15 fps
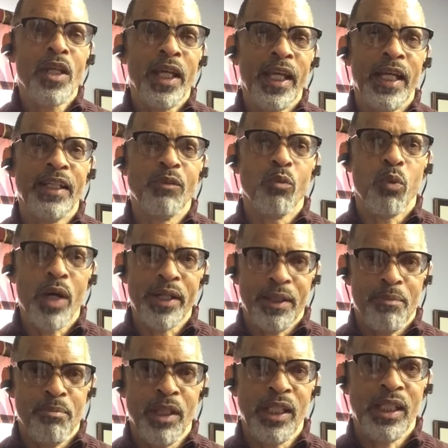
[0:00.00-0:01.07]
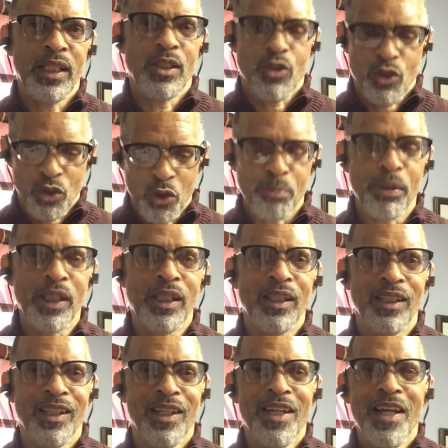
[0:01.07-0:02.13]
in what it means to
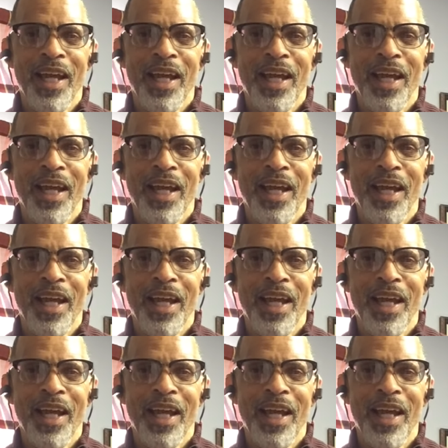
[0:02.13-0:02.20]
be